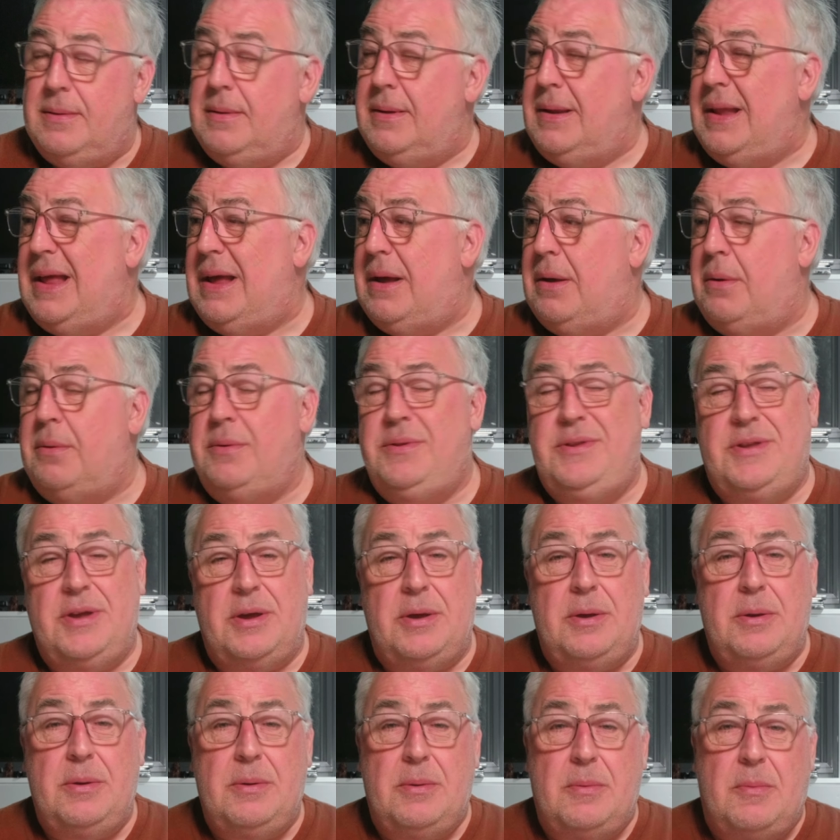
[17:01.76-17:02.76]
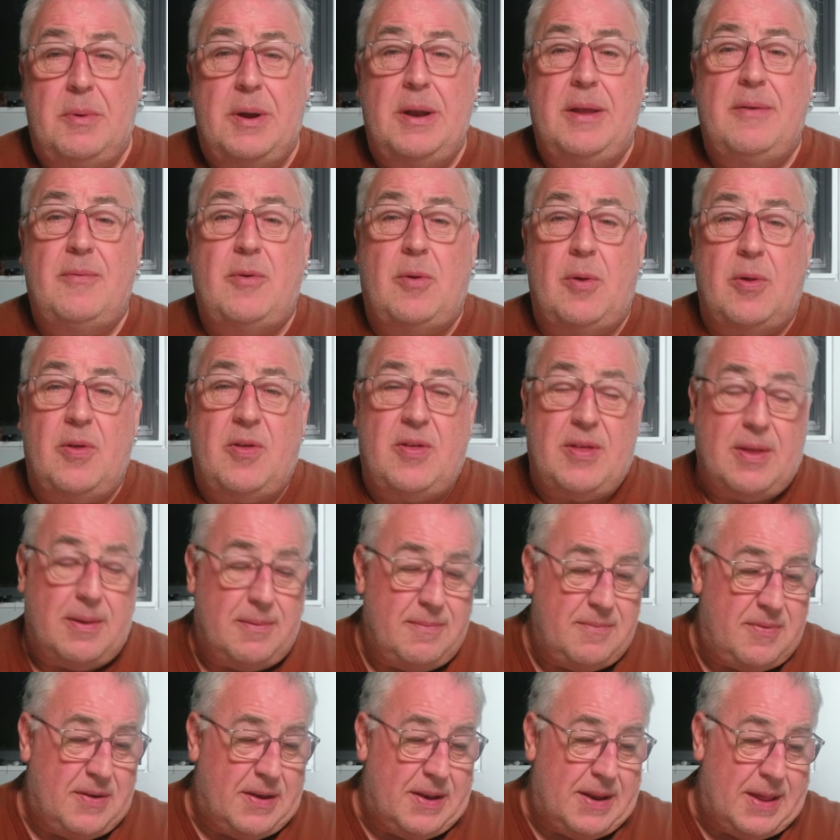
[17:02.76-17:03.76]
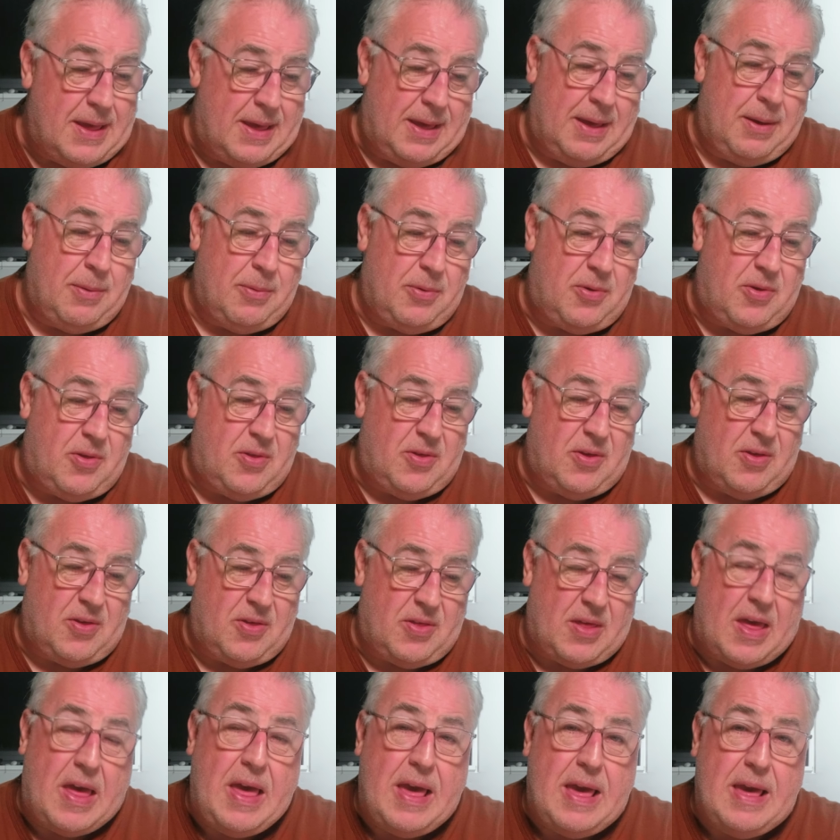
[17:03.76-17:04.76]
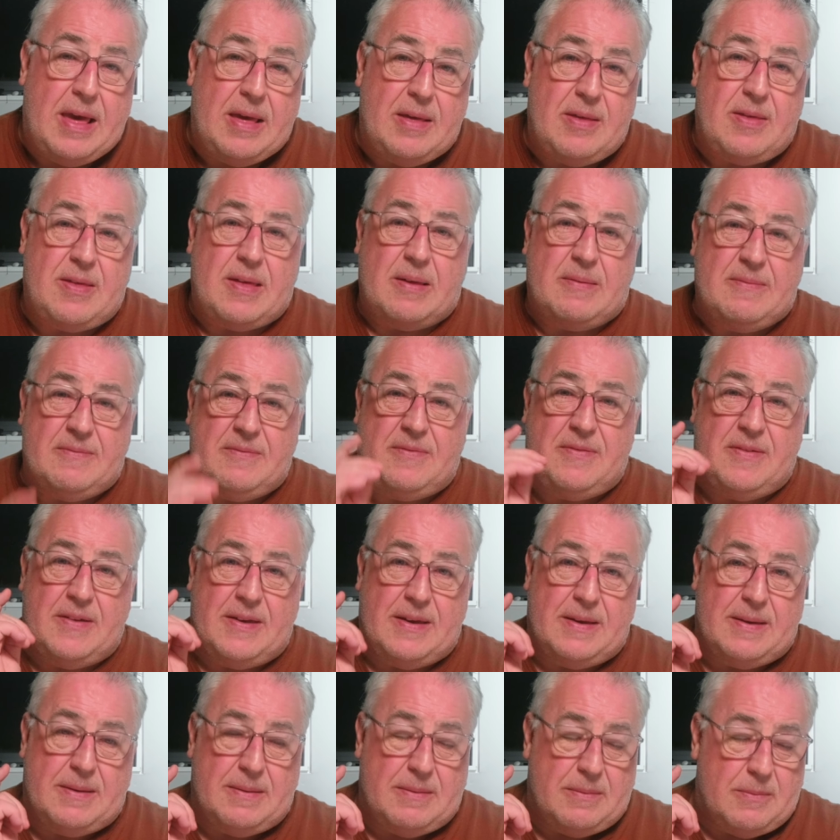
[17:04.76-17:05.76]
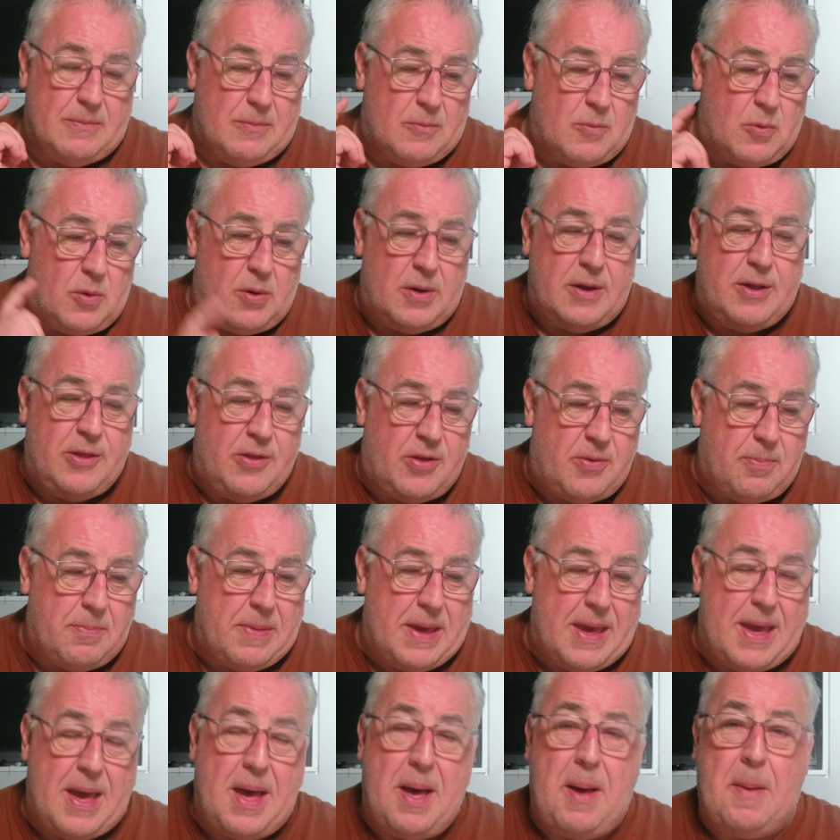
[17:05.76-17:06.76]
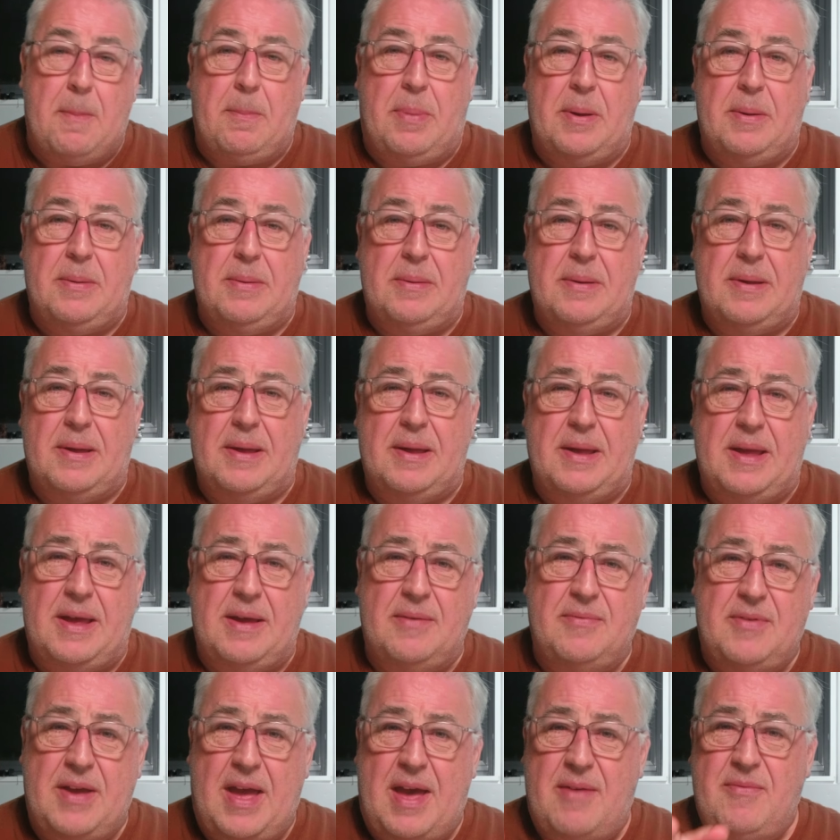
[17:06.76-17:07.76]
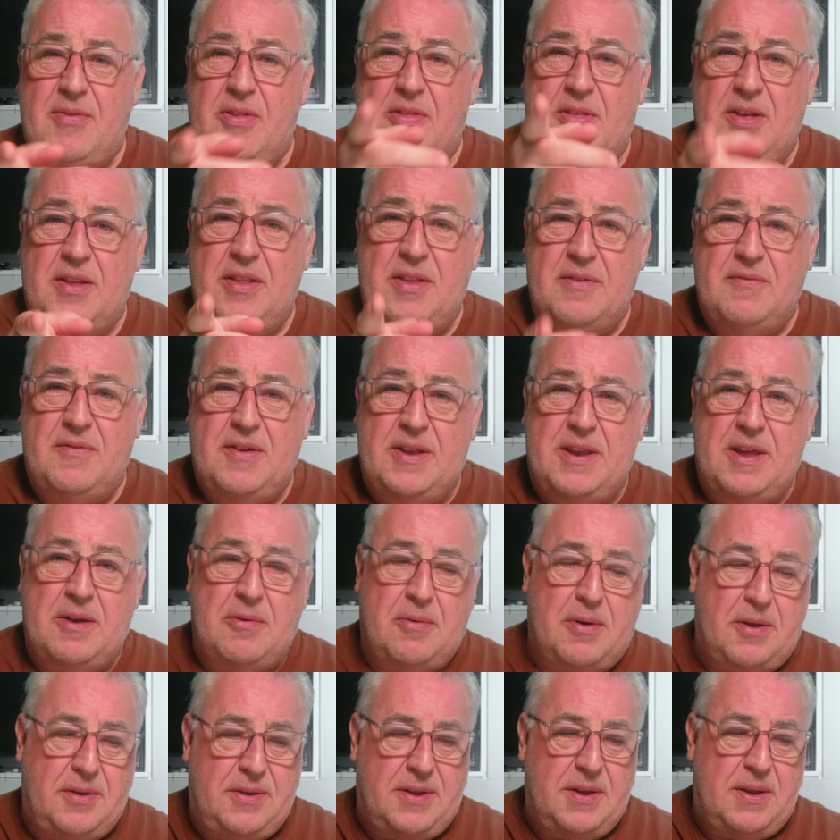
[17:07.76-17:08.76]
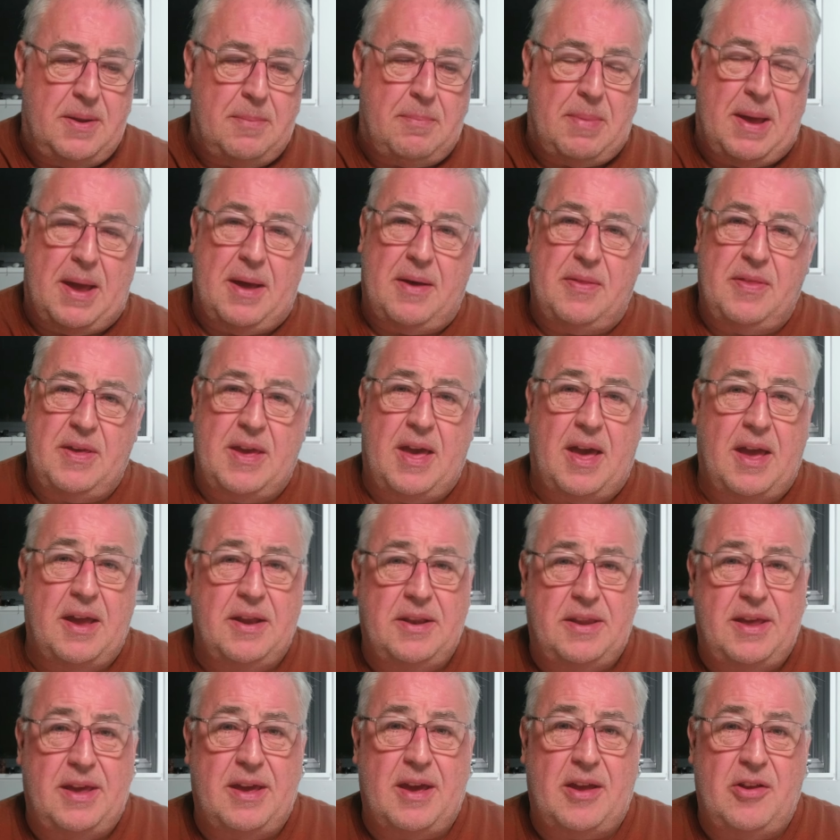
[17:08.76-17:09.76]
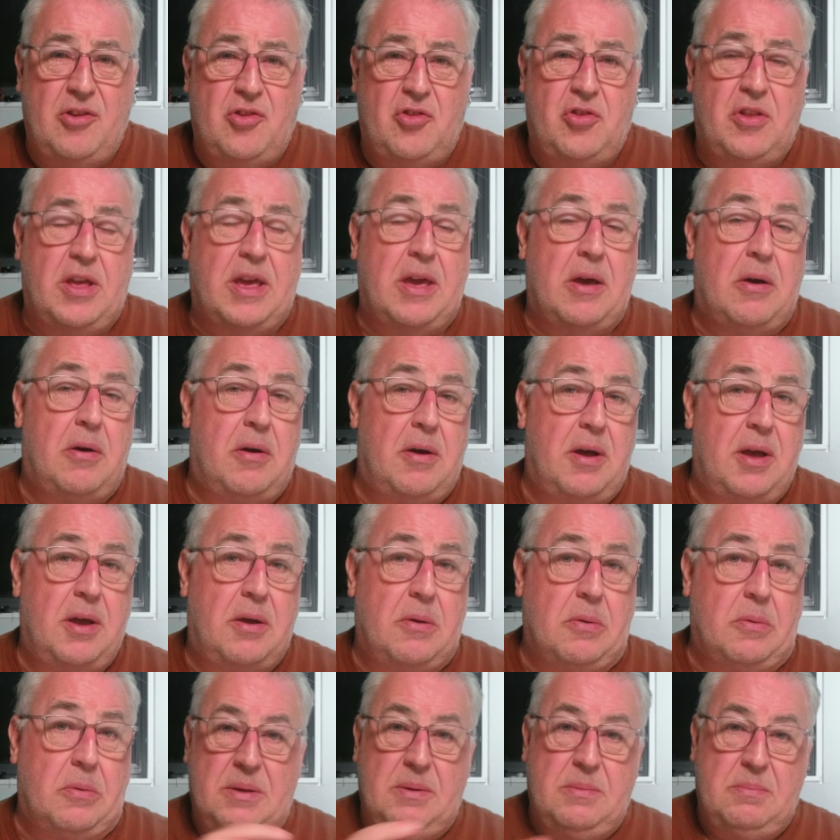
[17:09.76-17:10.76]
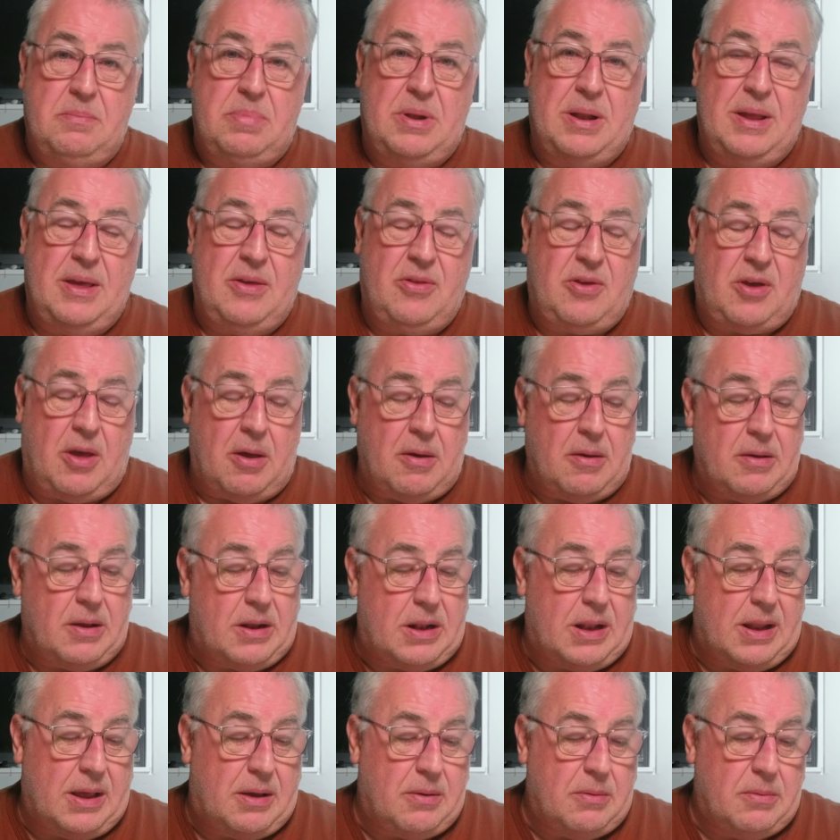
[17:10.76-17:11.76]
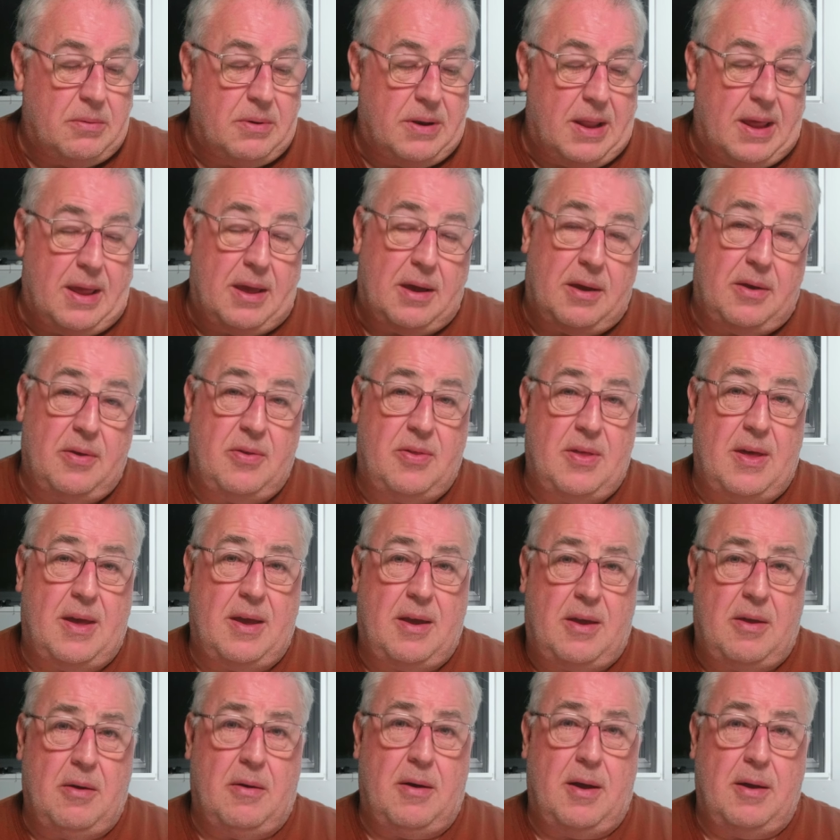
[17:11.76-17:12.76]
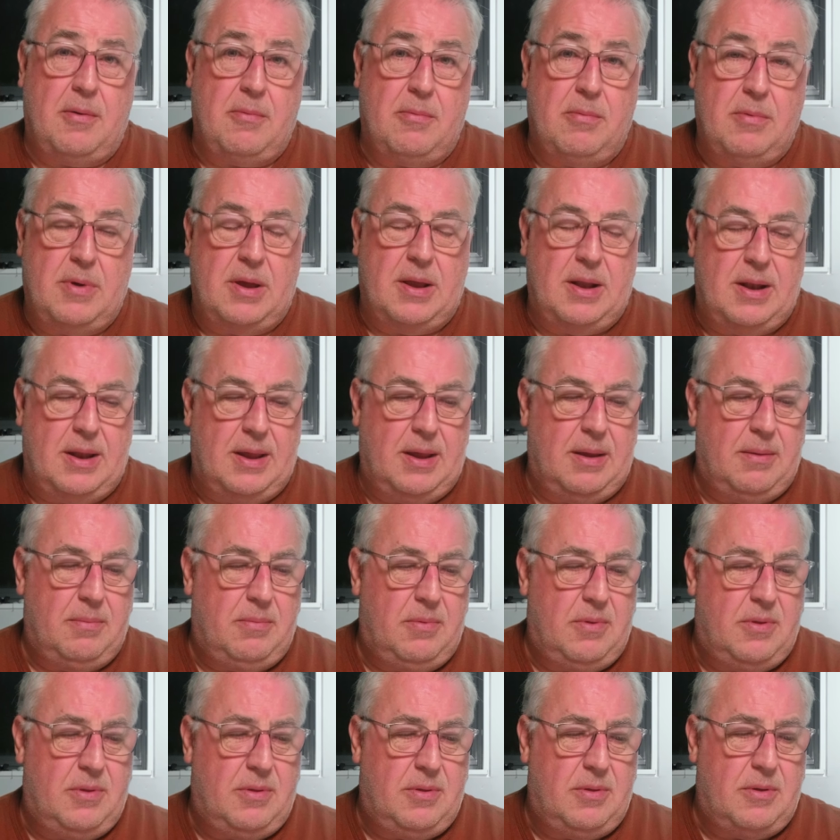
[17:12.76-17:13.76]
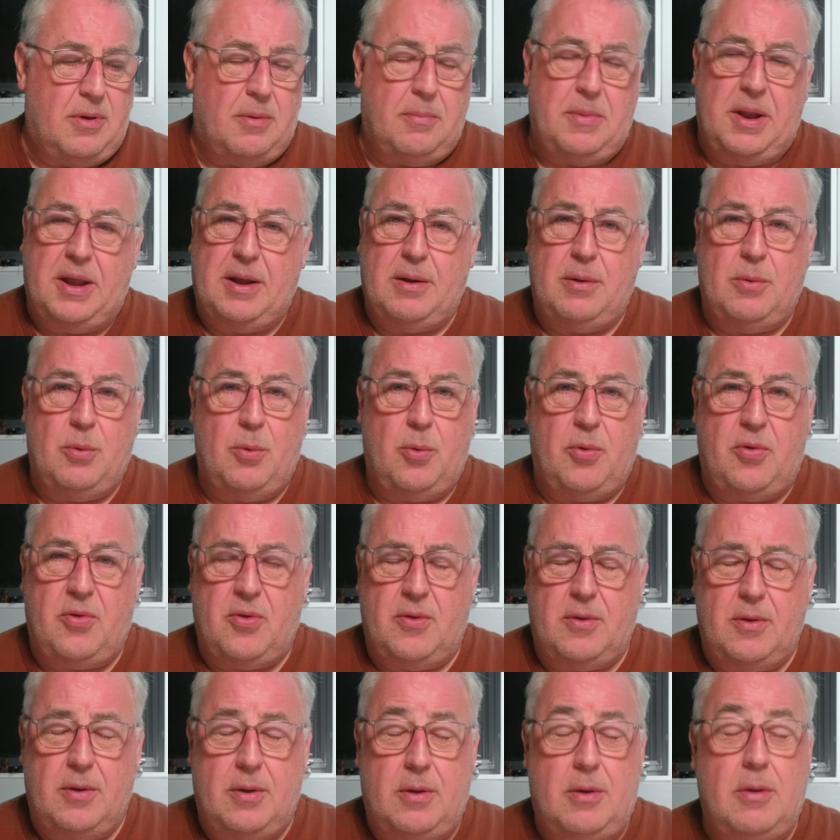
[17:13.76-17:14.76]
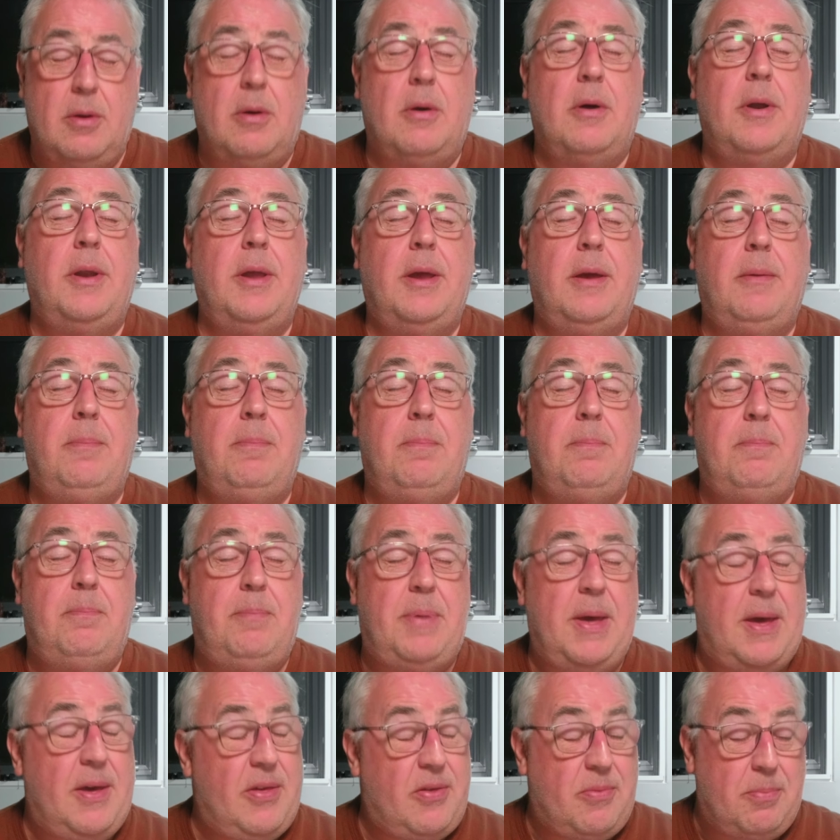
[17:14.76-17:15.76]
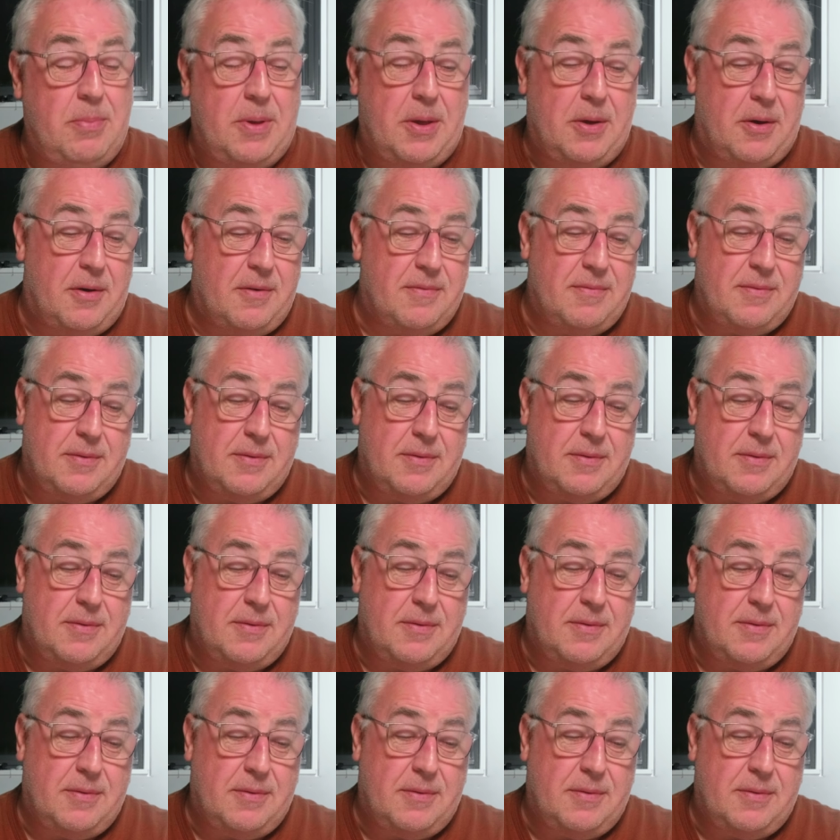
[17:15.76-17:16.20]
that'll do. When I've got something else to say, something winds me up. If you haven't seen the video I did about the ADHD article, please go and click on that, because that guy really, Dominic Lawson, God, he pissed me off.